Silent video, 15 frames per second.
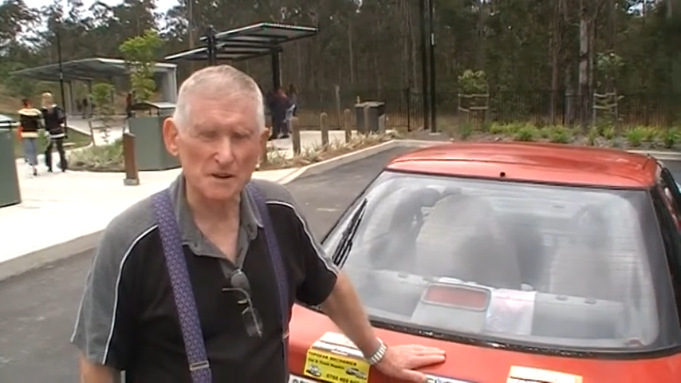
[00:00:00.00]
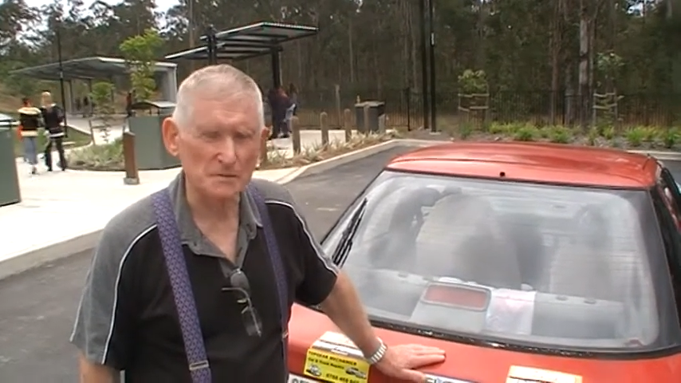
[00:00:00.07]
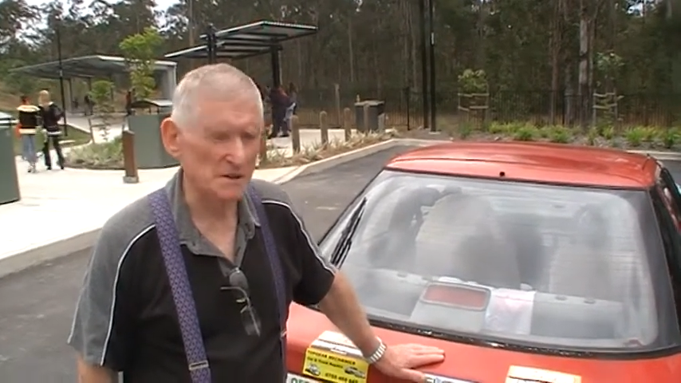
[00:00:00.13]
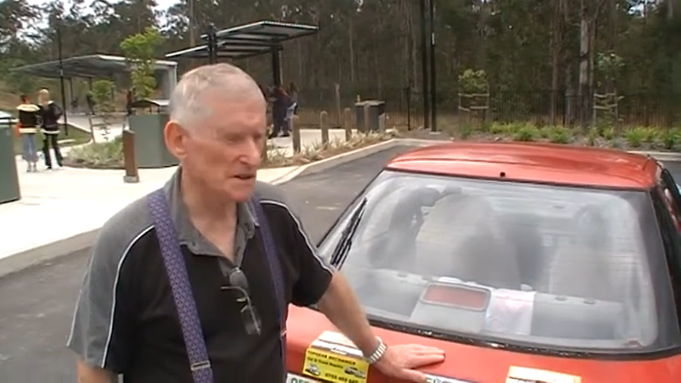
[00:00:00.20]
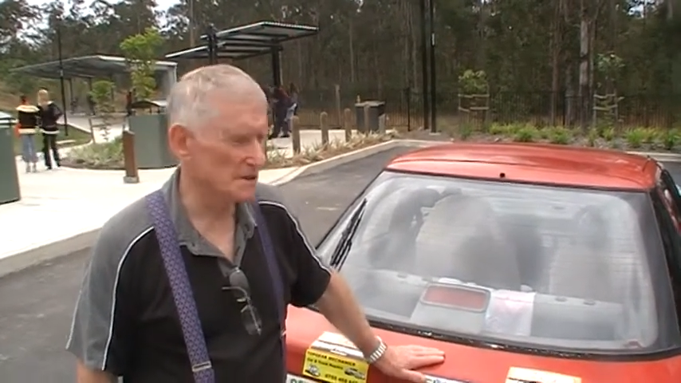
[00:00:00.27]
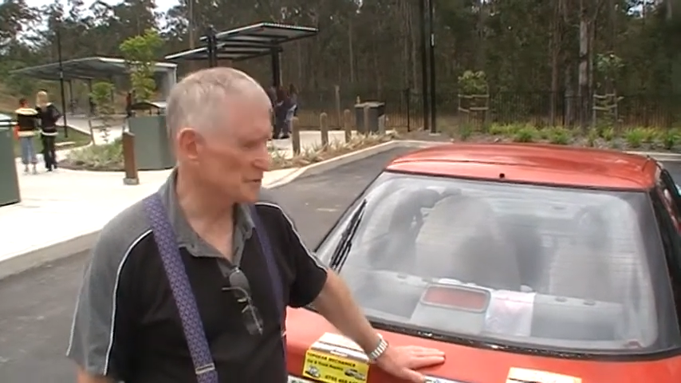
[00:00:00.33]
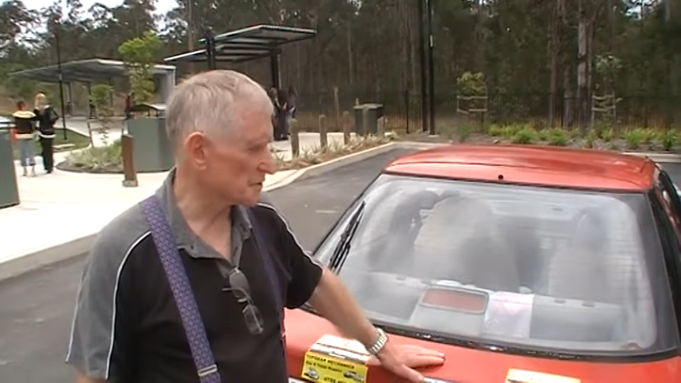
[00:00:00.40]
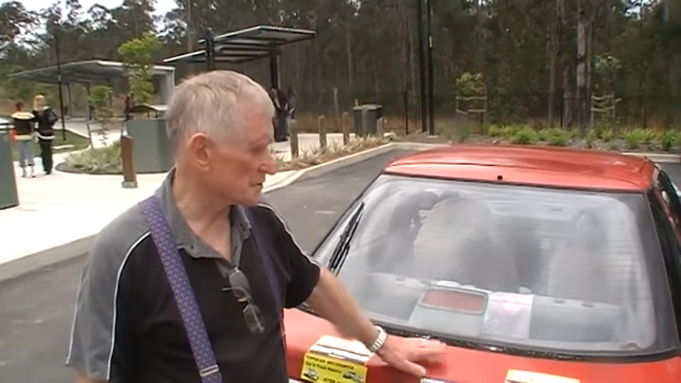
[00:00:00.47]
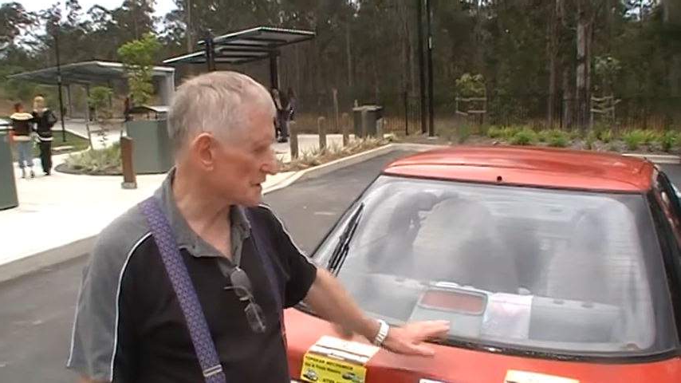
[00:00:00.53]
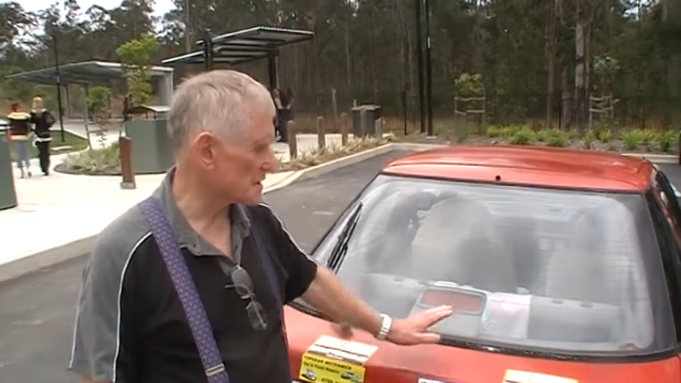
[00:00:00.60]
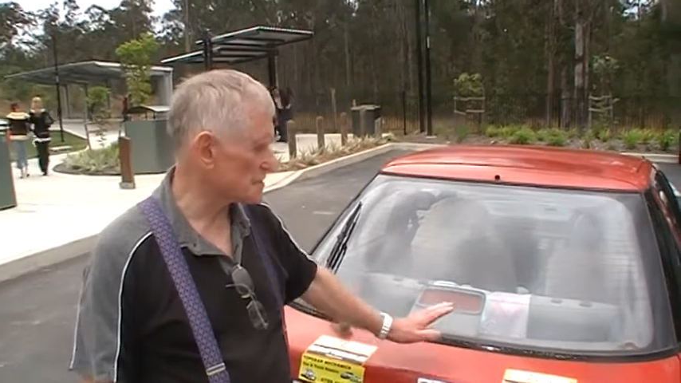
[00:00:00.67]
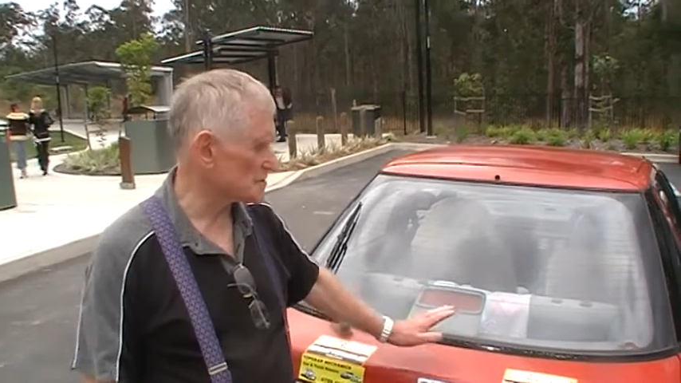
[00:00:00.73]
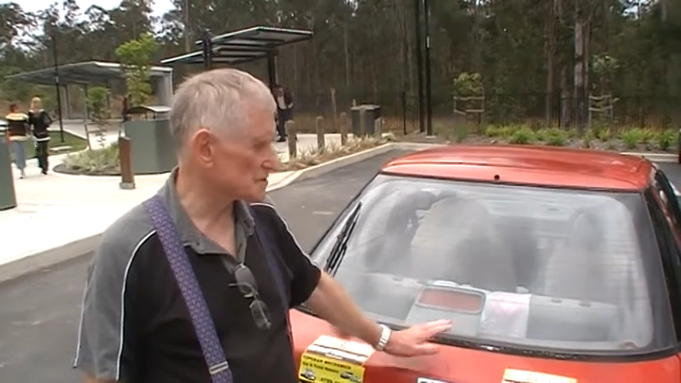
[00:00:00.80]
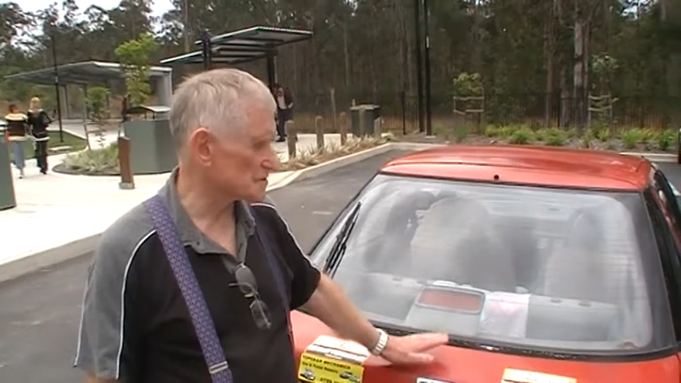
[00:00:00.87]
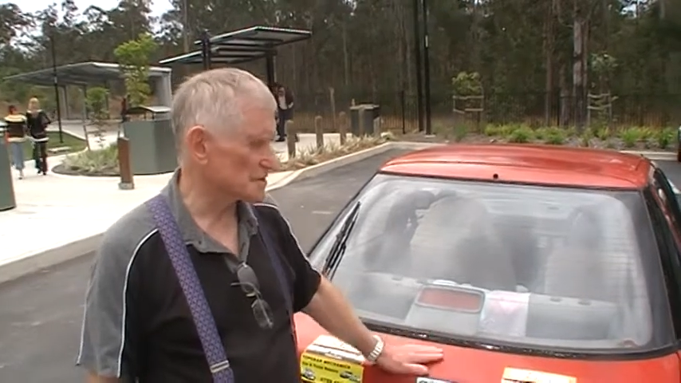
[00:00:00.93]
I mean, yeah. if you
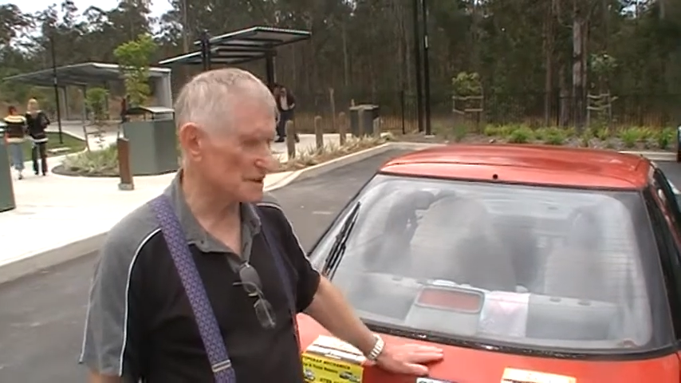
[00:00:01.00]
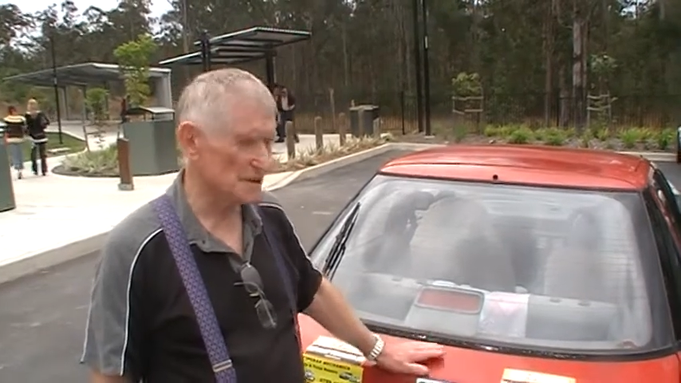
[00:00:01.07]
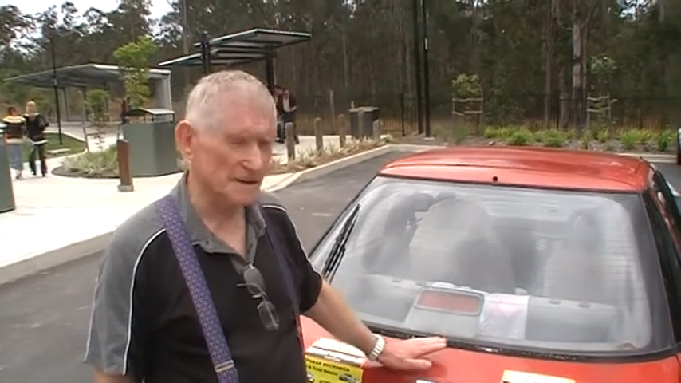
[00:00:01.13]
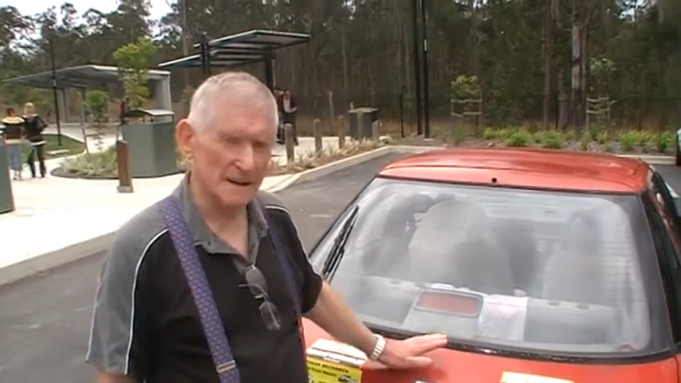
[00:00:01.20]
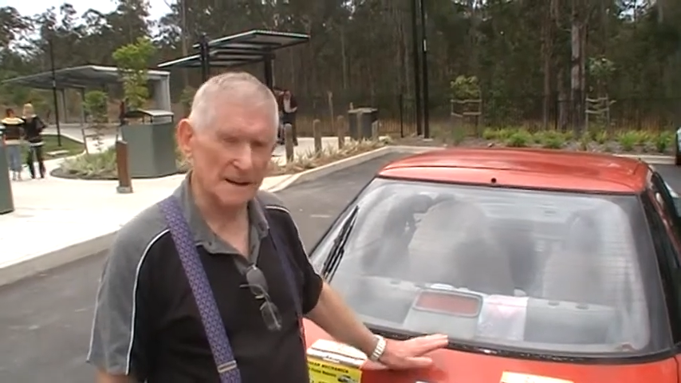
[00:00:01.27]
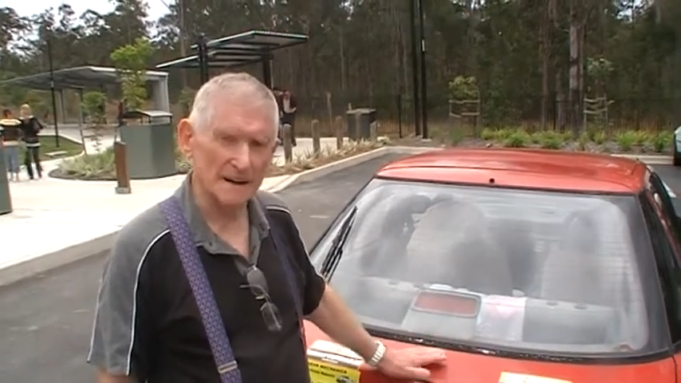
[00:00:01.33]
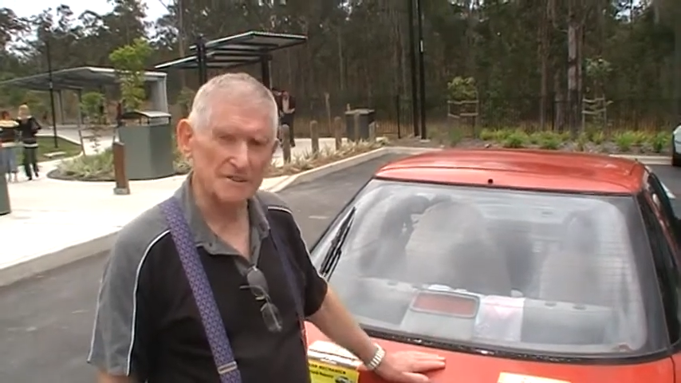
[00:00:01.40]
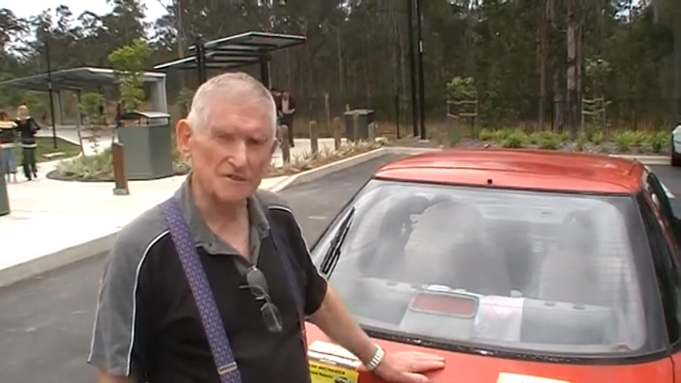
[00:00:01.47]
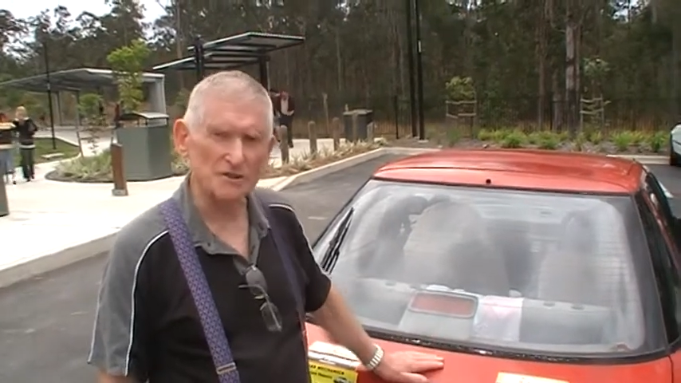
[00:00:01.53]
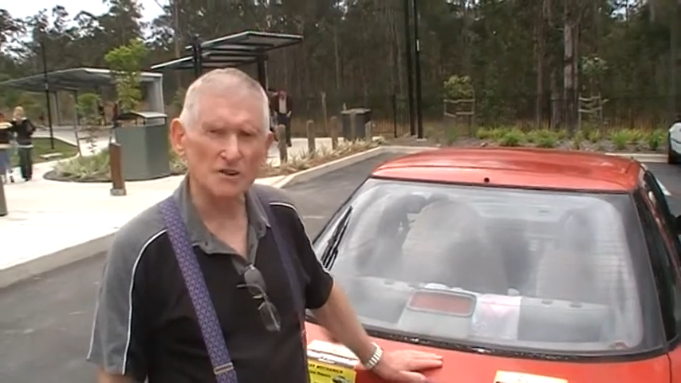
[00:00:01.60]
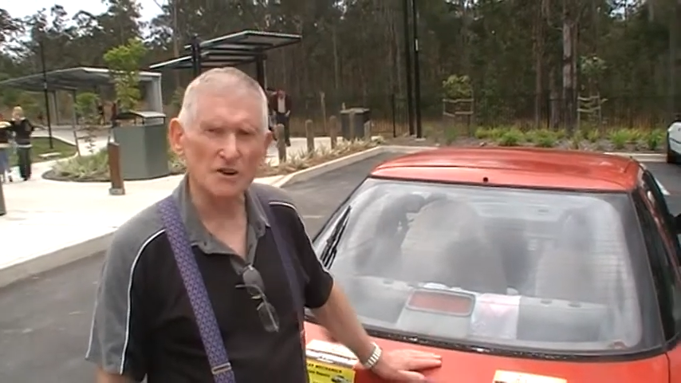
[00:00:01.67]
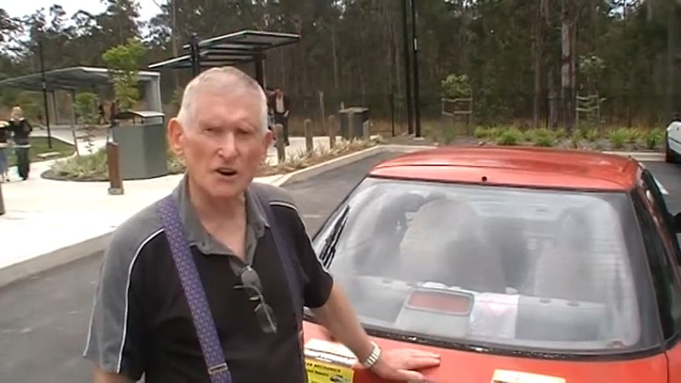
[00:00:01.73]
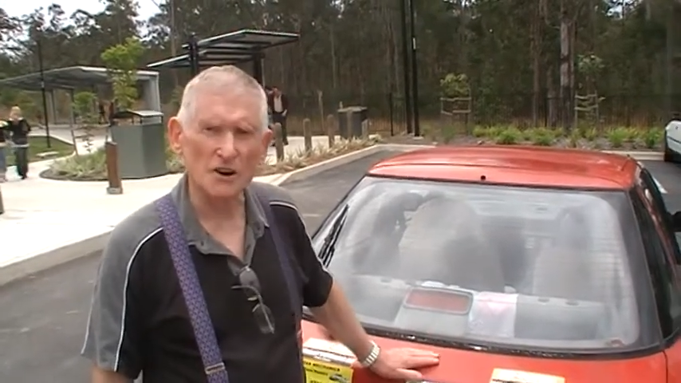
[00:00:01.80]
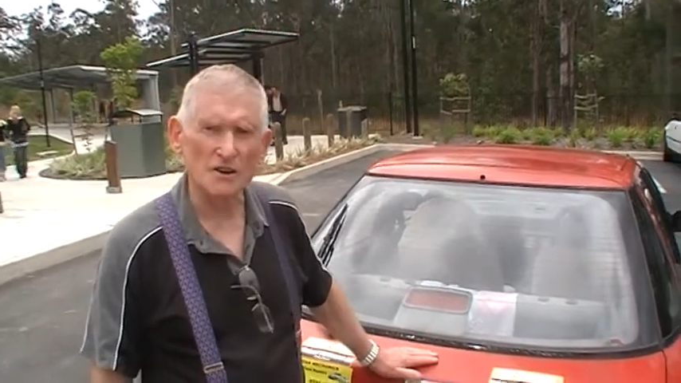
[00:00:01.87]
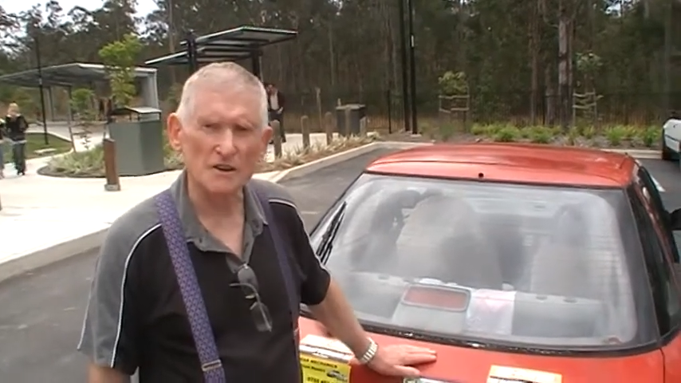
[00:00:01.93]
register an electric
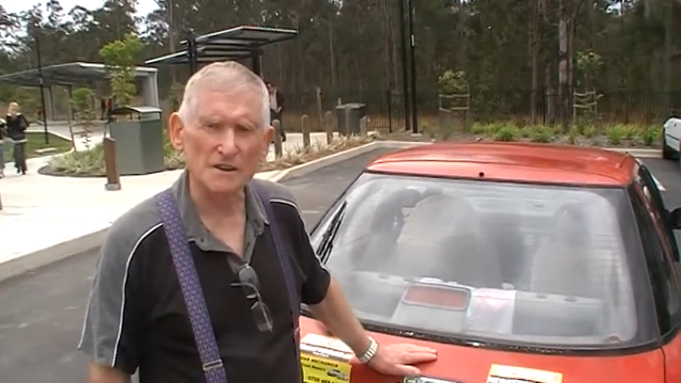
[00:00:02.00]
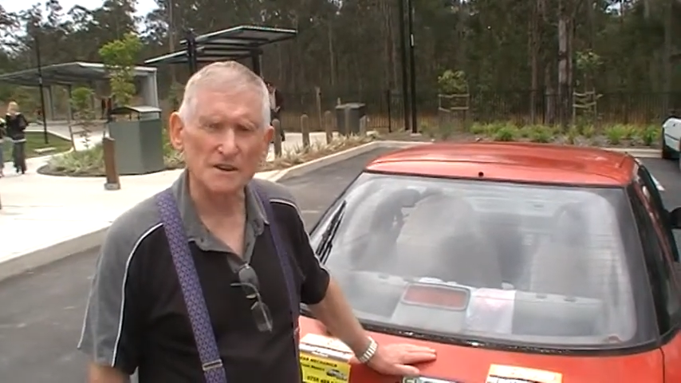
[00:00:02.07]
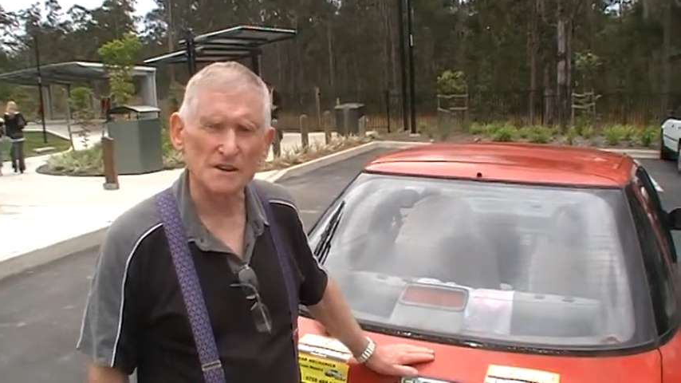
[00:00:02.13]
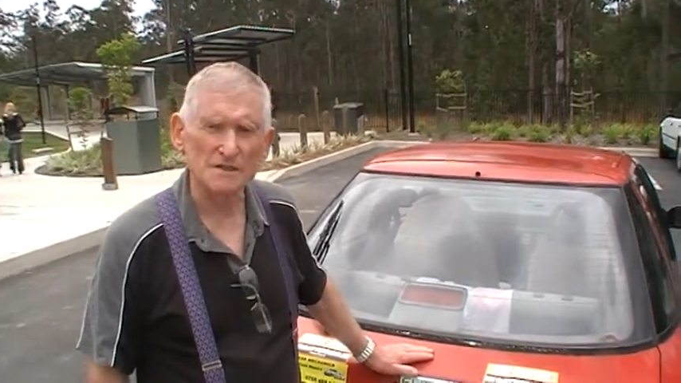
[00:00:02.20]
car yeah.